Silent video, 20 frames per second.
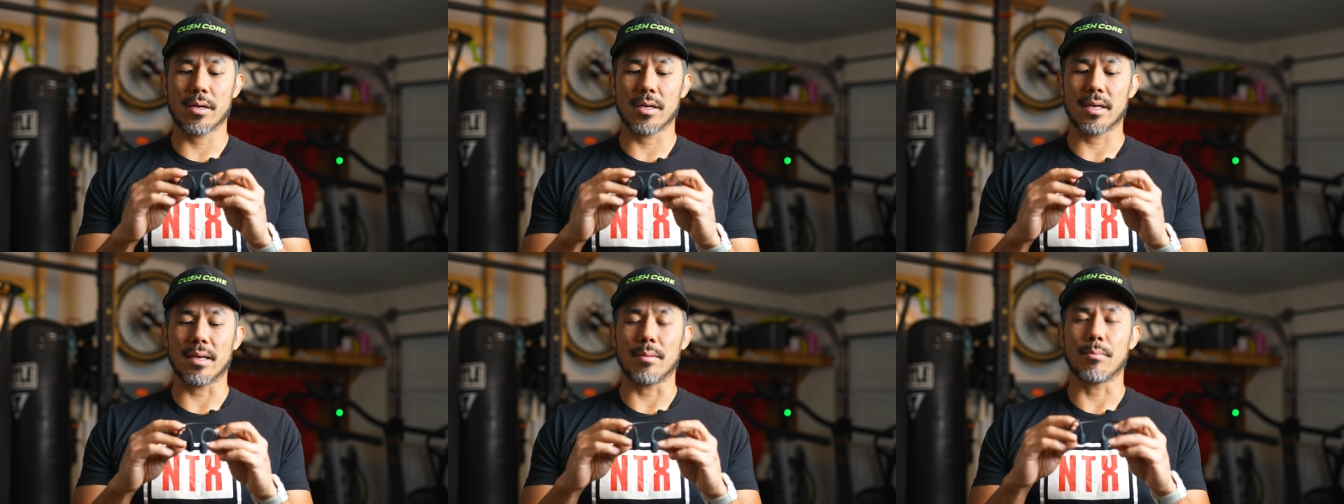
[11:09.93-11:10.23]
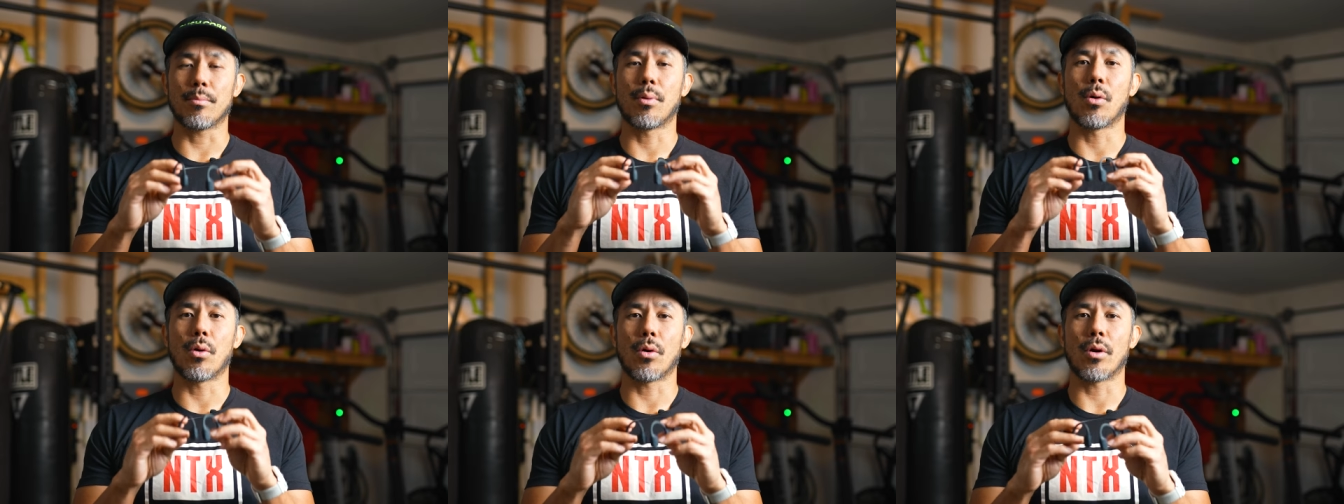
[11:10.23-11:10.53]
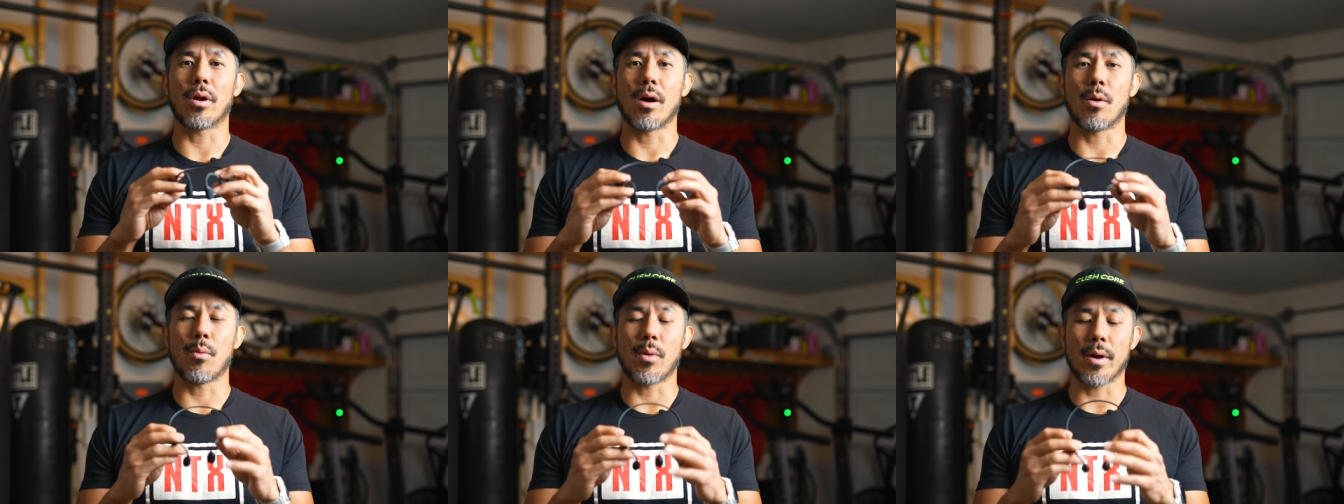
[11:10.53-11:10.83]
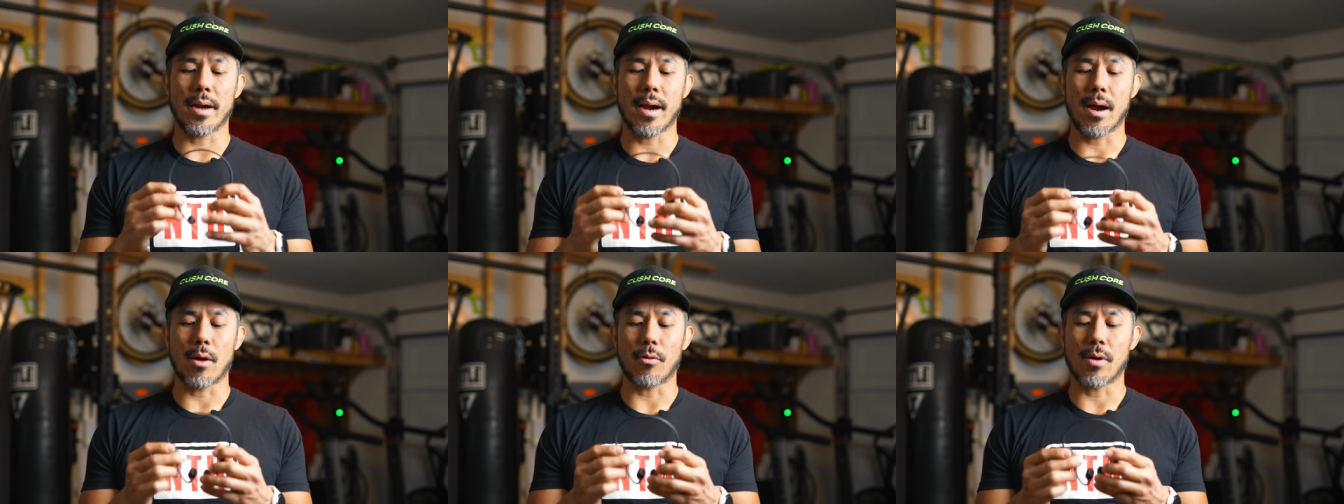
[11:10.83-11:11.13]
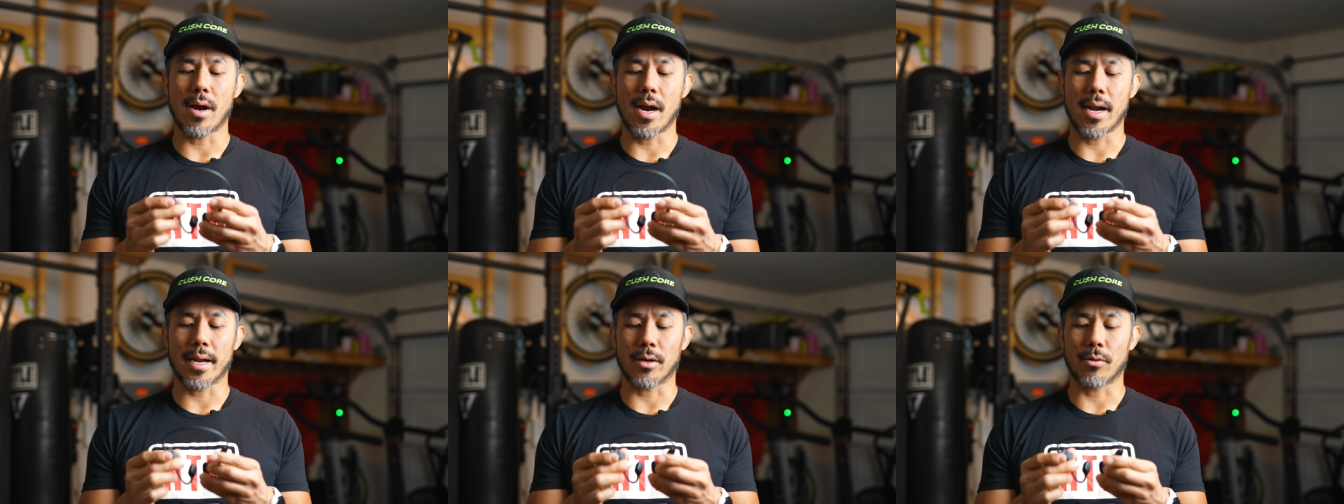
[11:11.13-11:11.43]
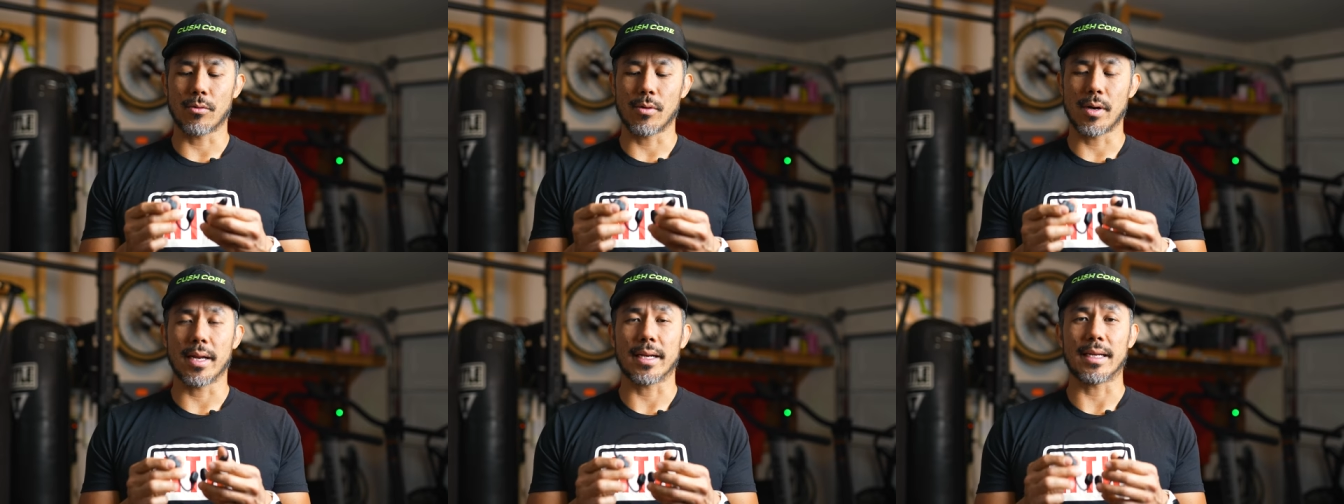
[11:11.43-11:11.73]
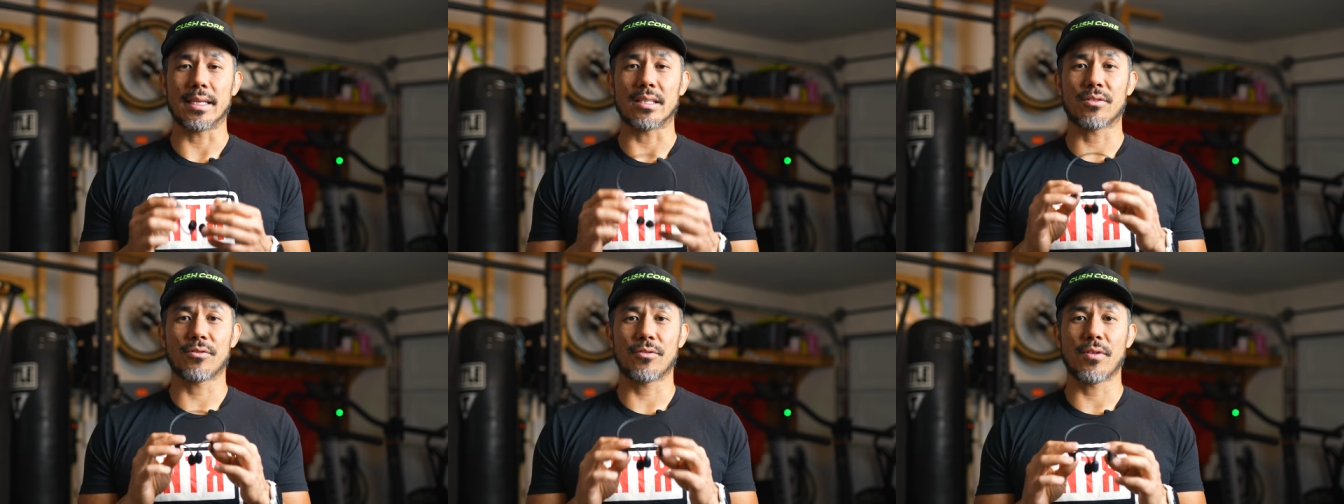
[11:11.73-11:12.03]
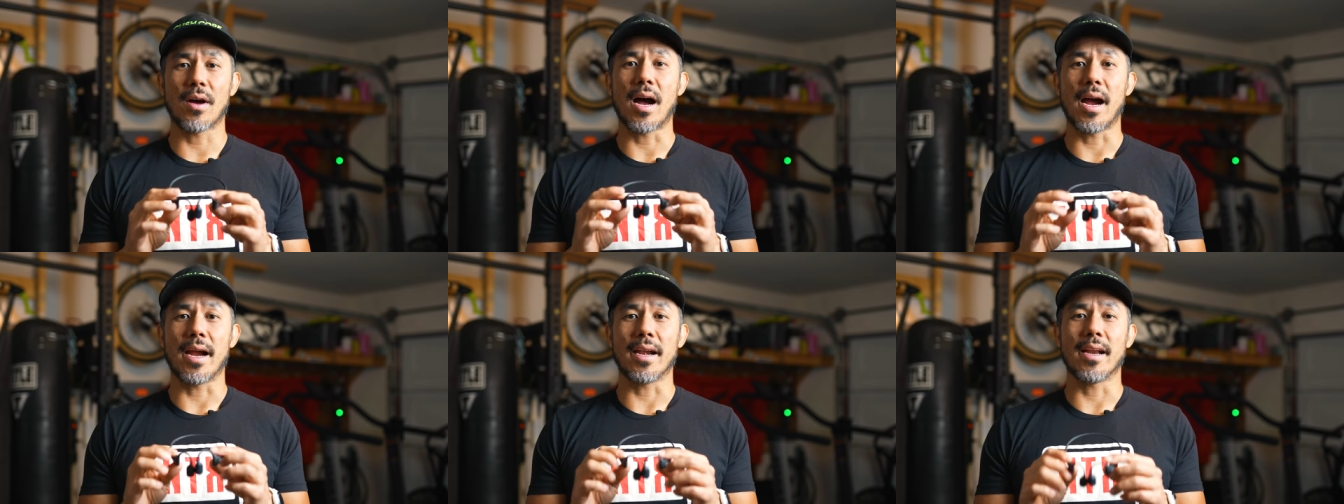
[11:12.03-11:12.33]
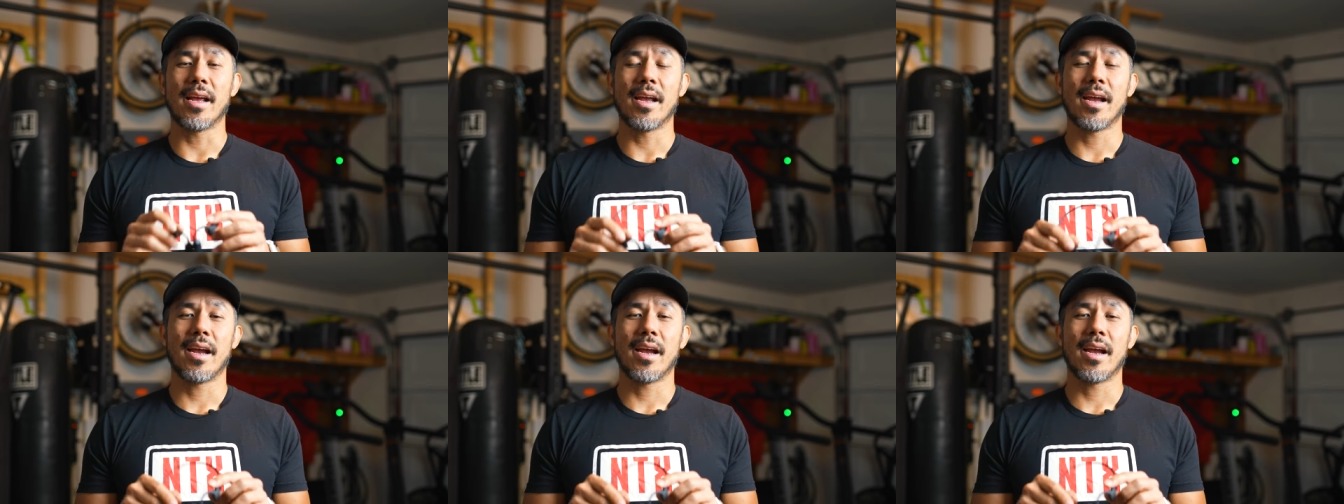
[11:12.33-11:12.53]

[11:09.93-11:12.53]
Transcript: you're getting poured on while you're out riding or running, it's fine.